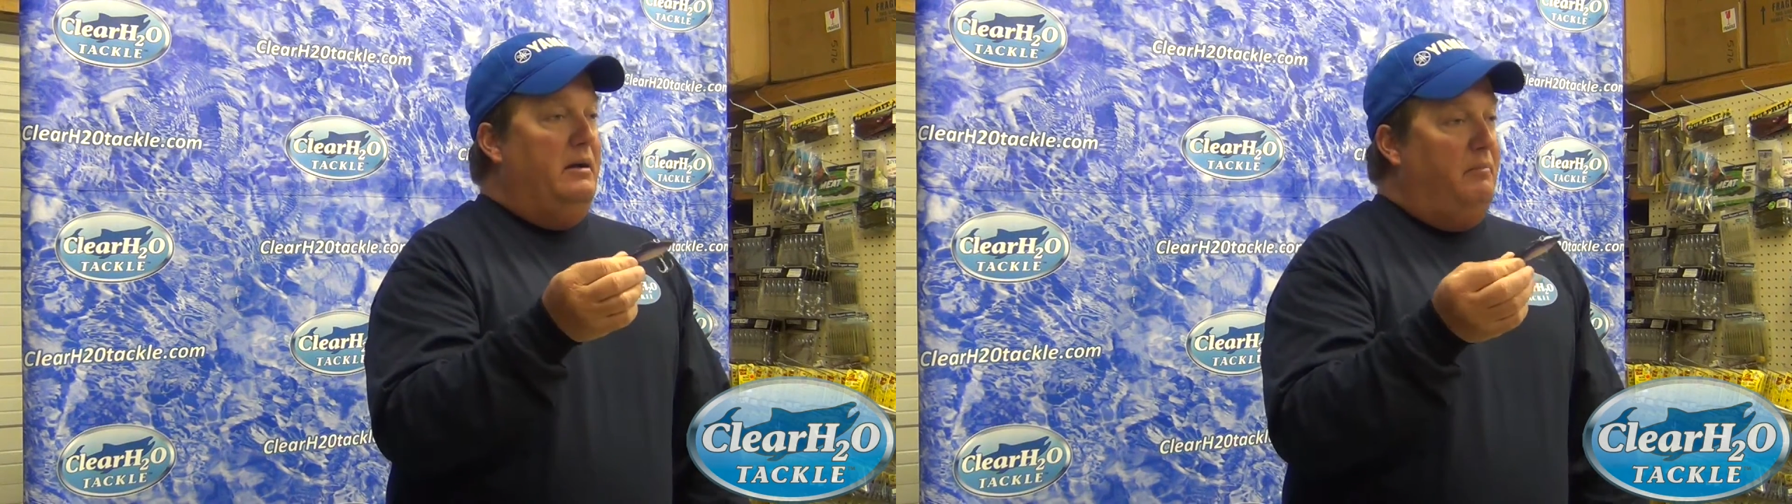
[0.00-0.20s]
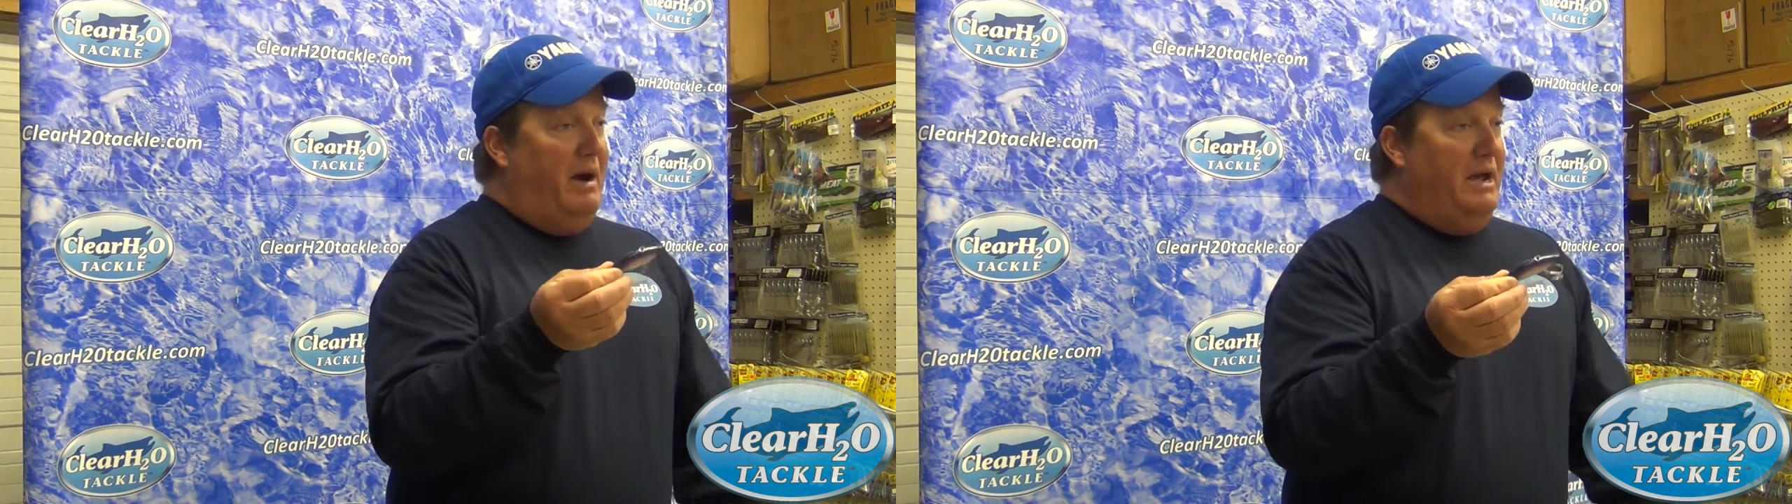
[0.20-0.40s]

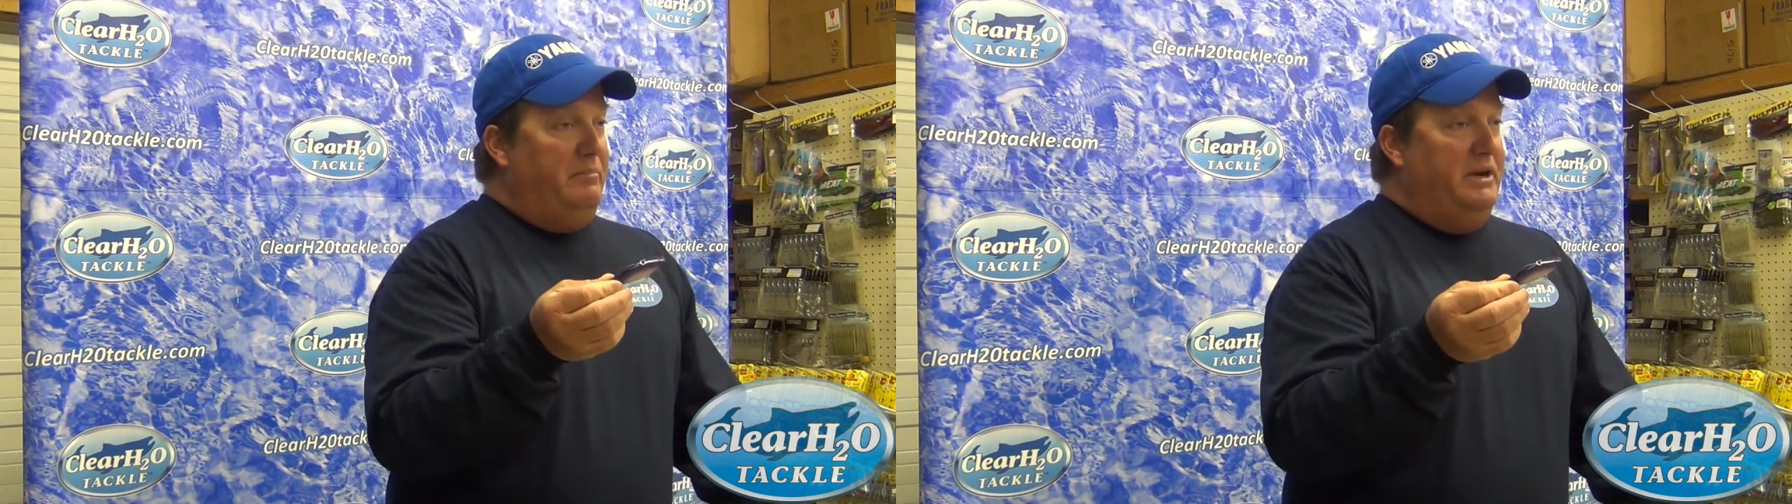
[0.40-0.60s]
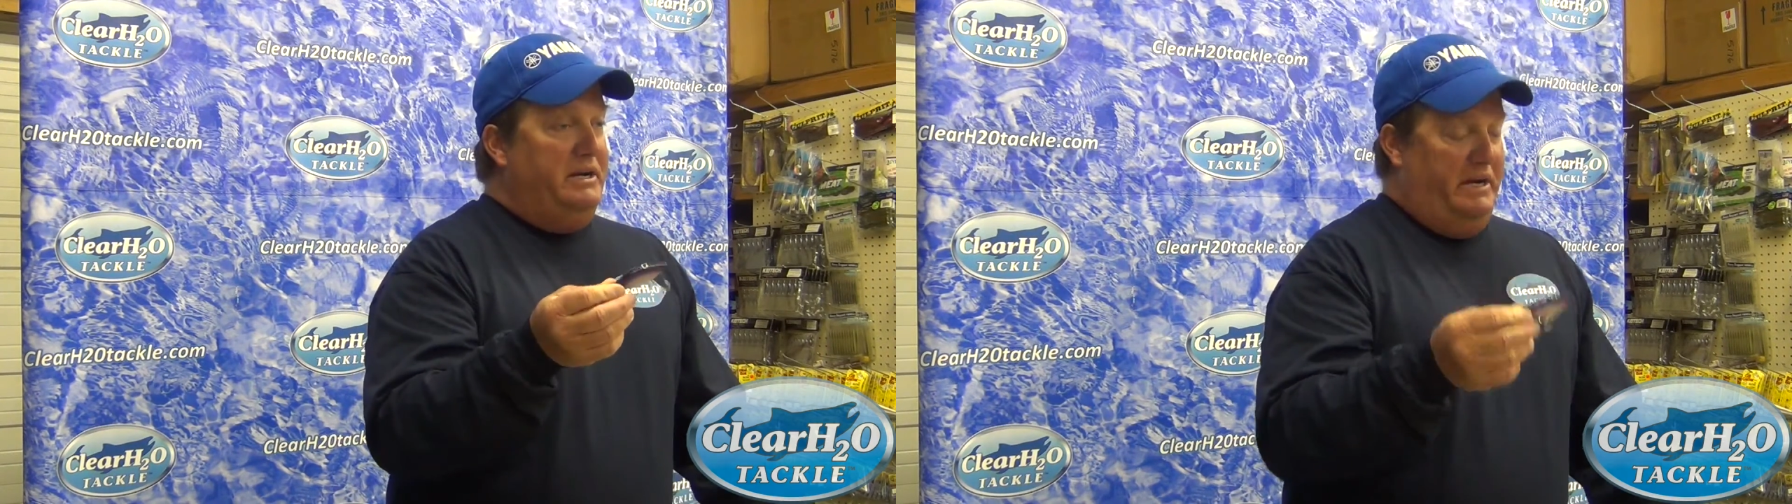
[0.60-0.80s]
In my
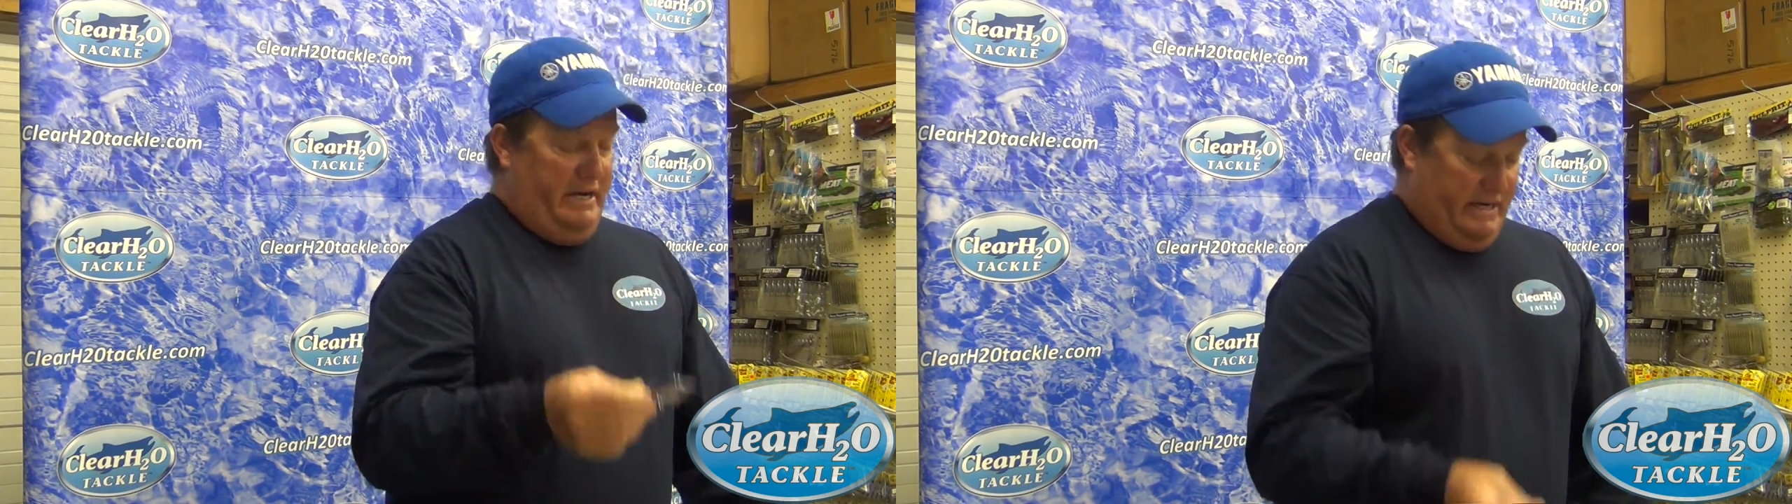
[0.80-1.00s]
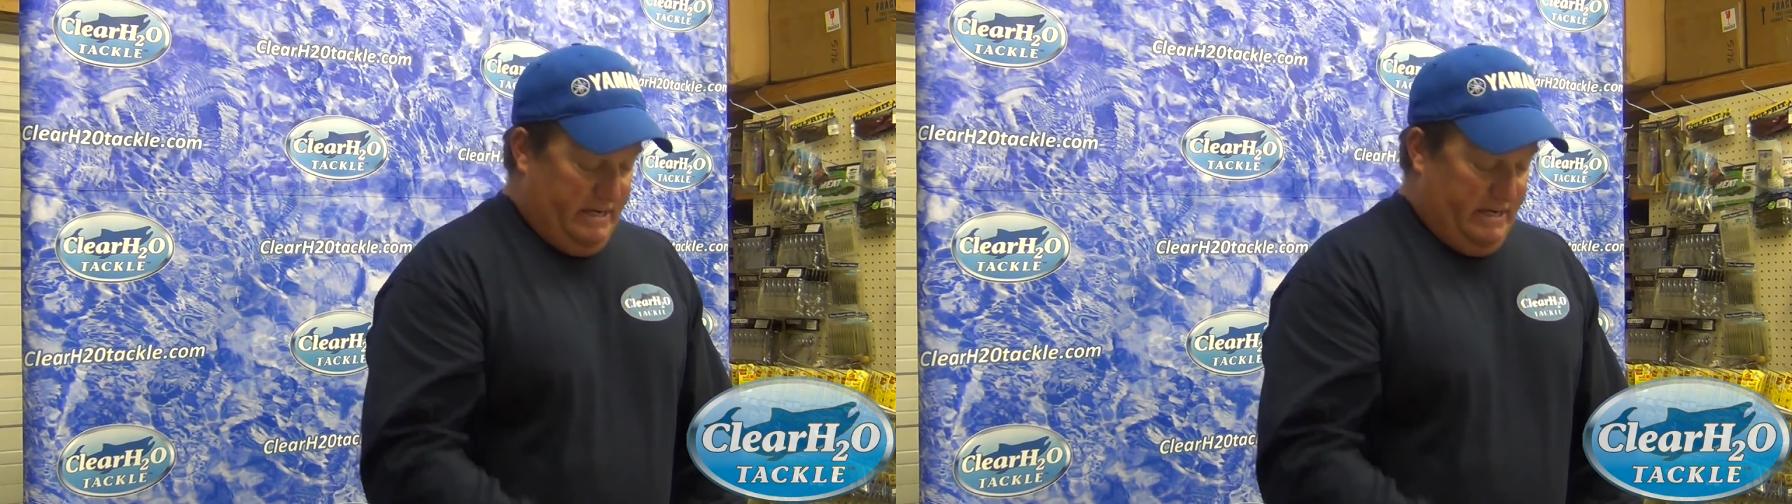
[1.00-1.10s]
opinion, it